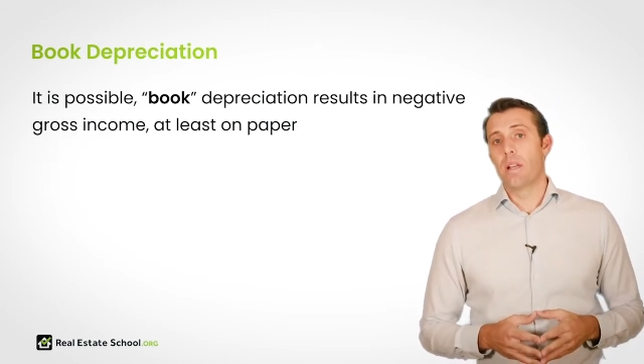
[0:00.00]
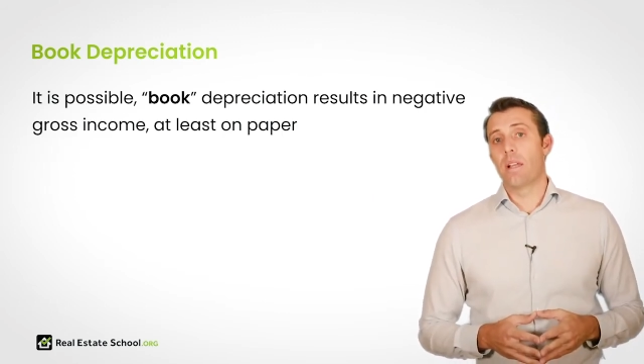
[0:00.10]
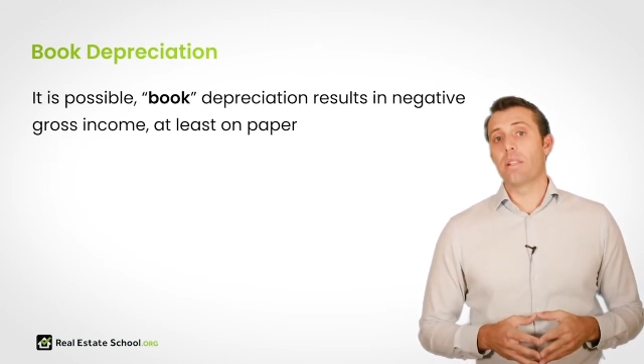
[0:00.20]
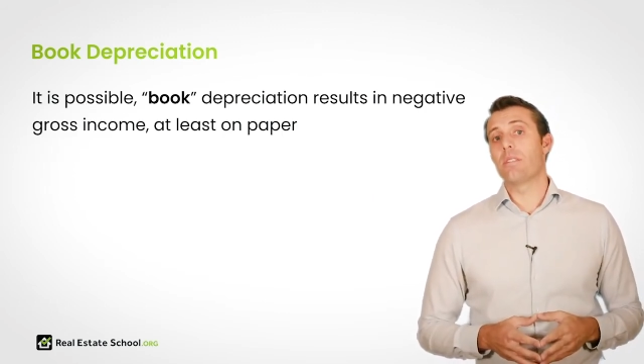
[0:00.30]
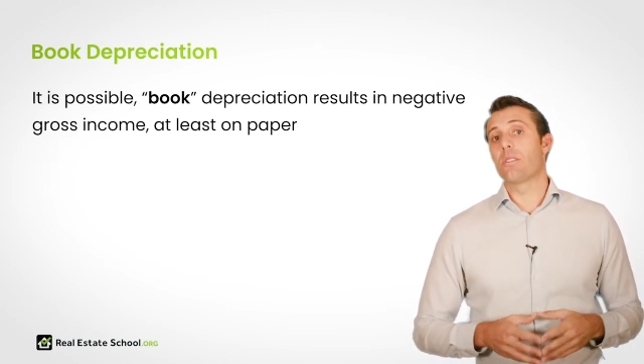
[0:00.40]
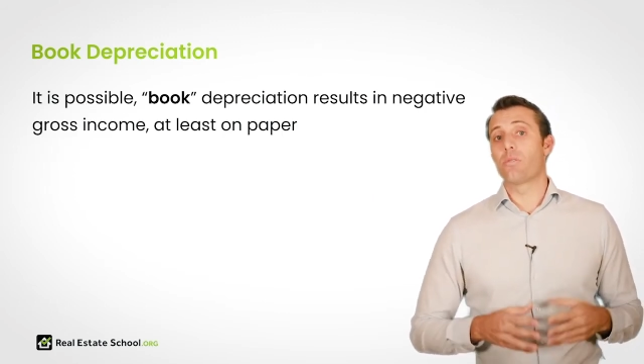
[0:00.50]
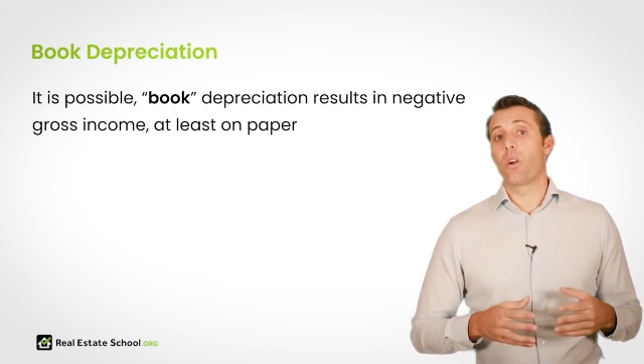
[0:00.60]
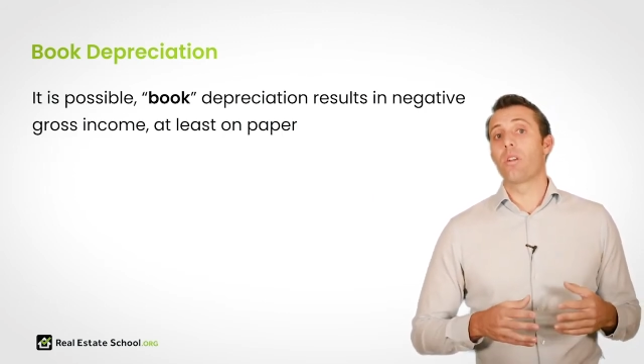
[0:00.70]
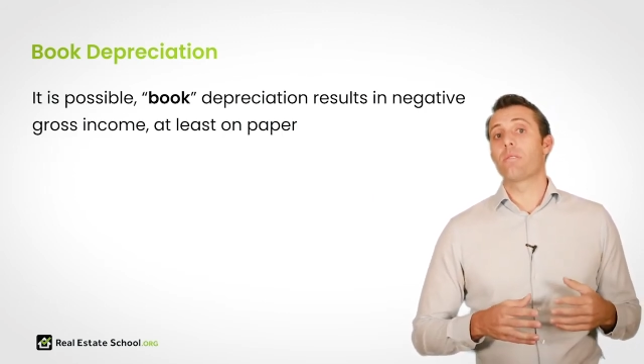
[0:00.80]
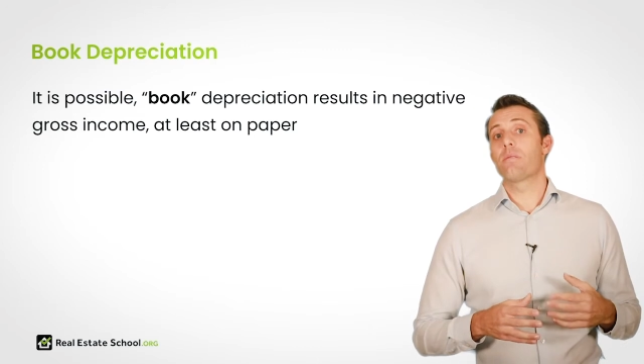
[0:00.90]
at least as
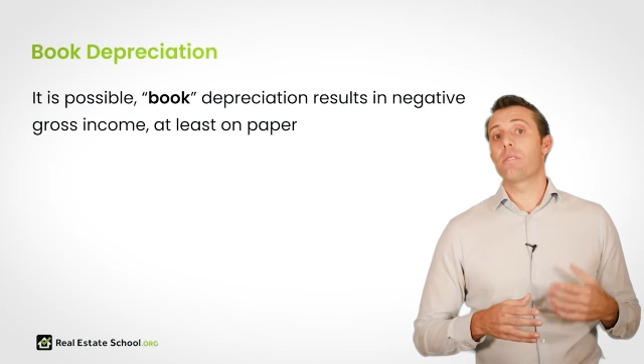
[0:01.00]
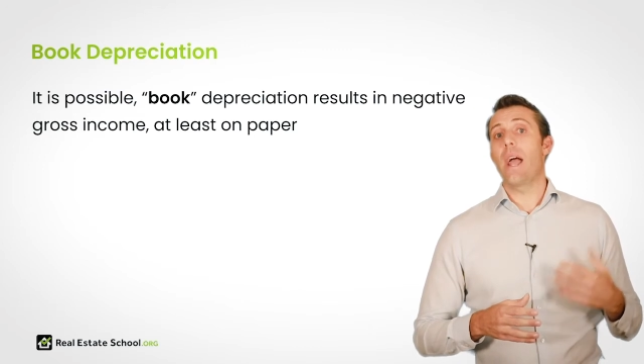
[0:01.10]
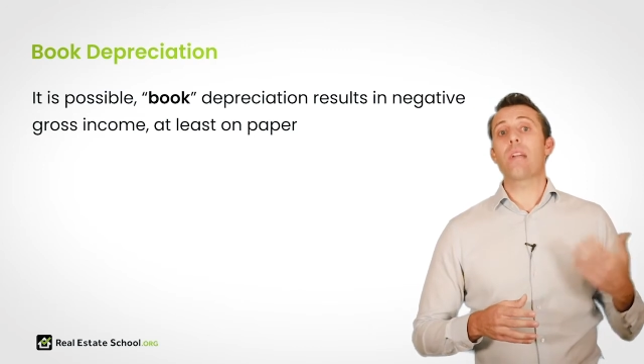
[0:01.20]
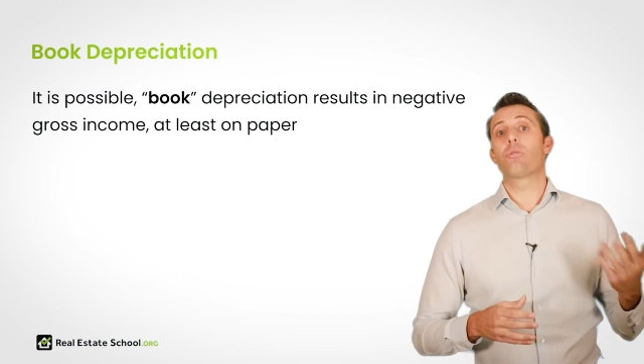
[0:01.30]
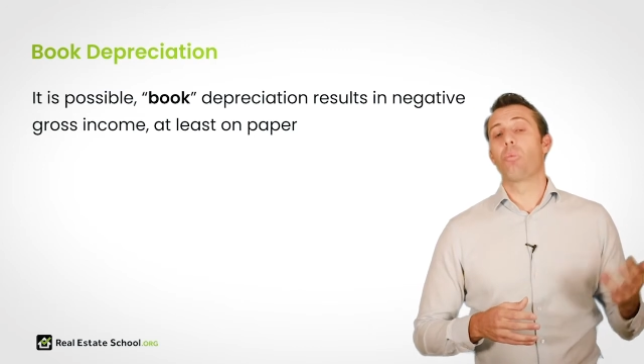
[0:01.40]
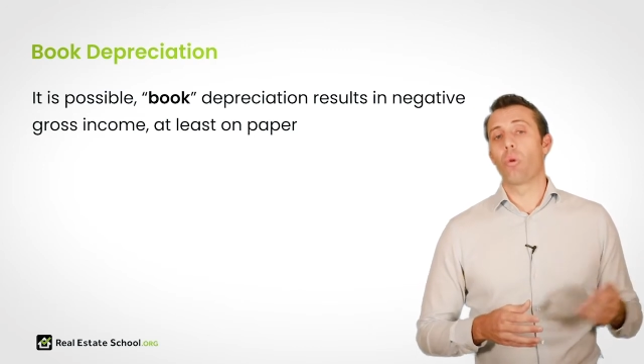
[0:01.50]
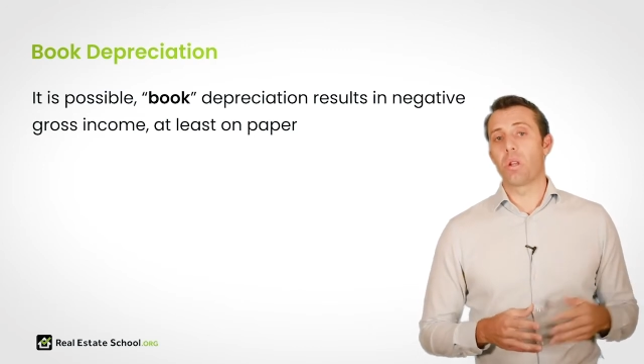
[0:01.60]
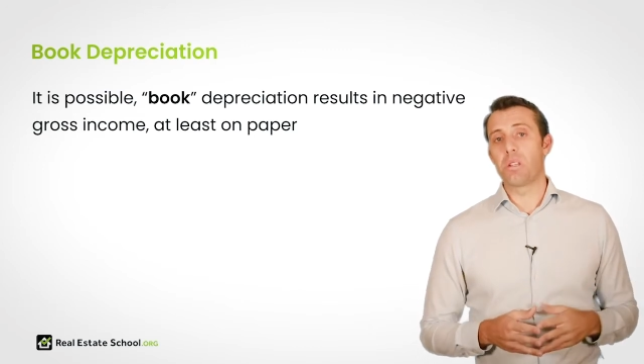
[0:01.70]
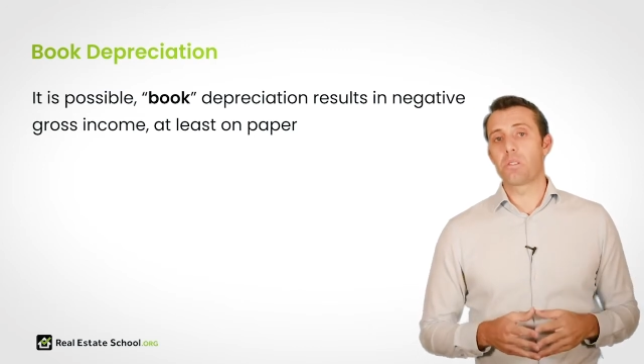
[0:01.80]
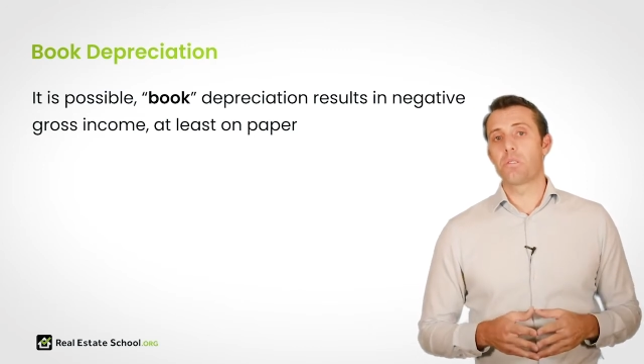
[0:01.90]
far as tax
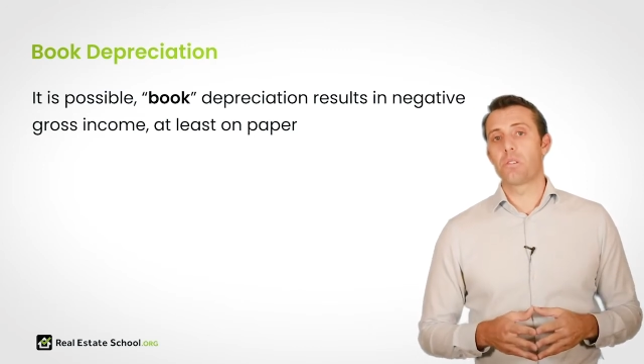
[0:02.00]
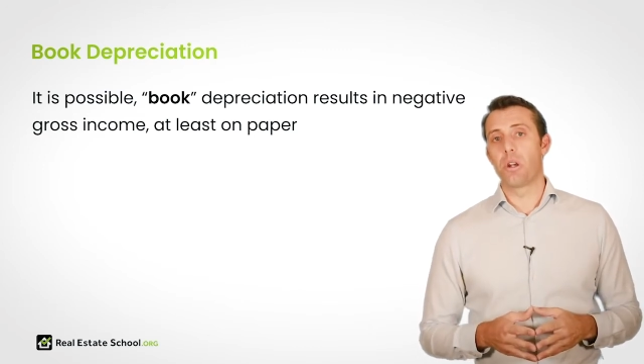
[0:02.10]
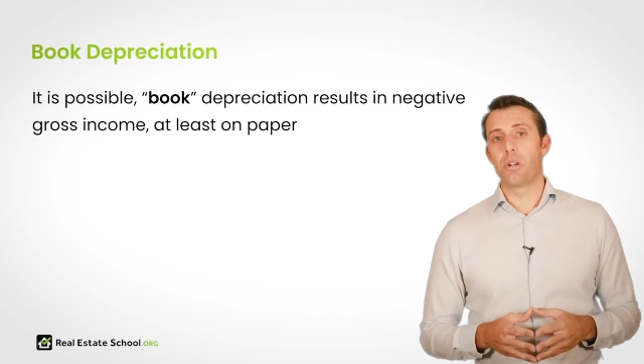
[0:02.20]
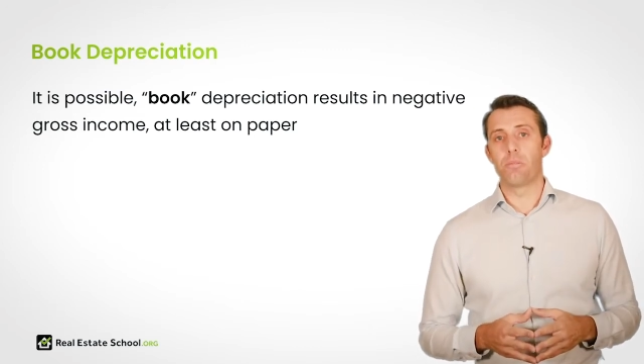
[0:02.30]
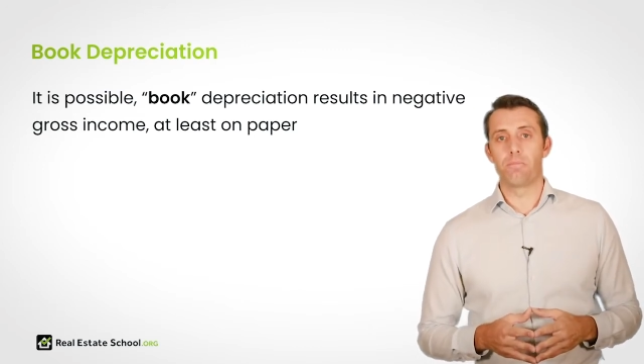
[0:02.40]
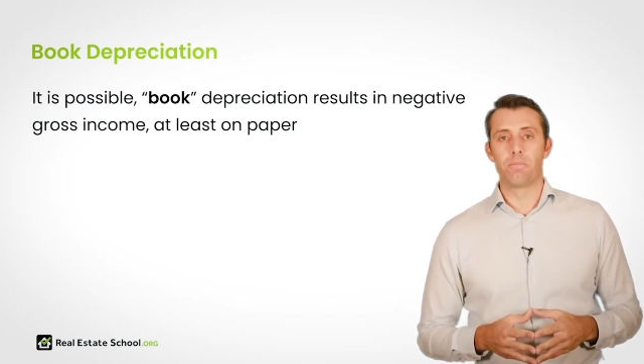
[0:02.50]
reporting is concerned.